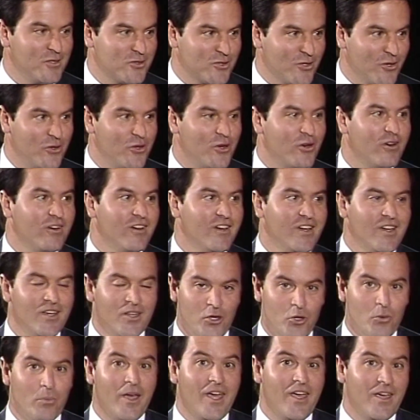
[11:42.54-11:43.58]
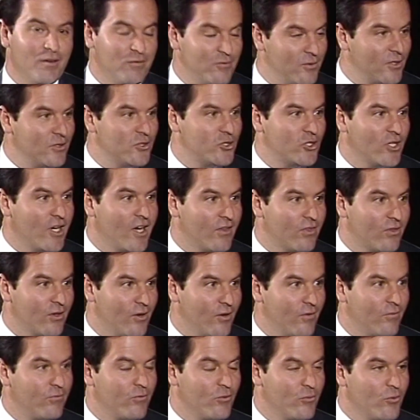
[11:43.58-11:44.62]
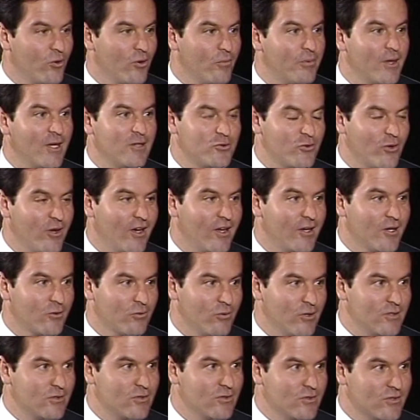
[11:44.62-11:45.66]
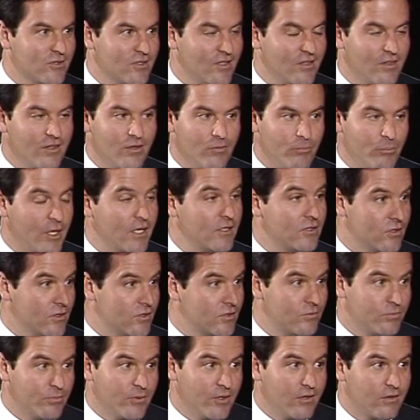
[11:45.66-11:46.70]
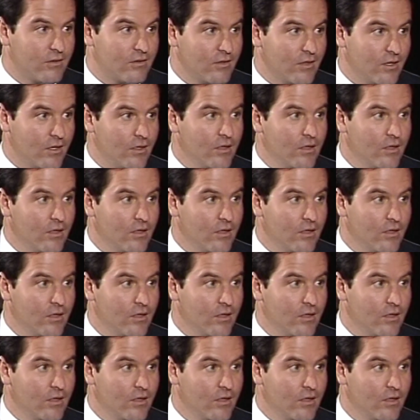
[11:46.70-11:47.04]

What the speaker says: So you may have shot there for more patriotic reasons than the budgets, but